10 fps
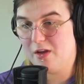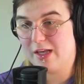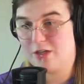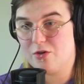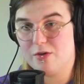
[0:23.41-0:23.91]

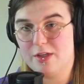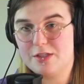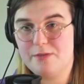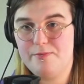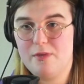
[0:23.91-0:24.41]

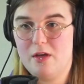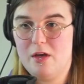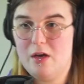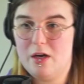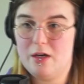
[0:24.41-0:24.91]
electoralism,
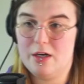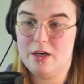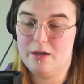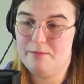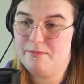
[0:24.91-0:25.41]

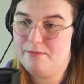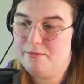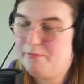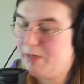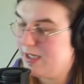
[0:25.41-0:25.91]
um,
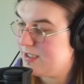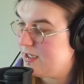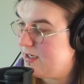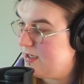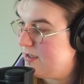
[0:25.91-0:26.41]
but
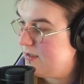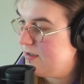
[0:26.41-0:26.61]
uh,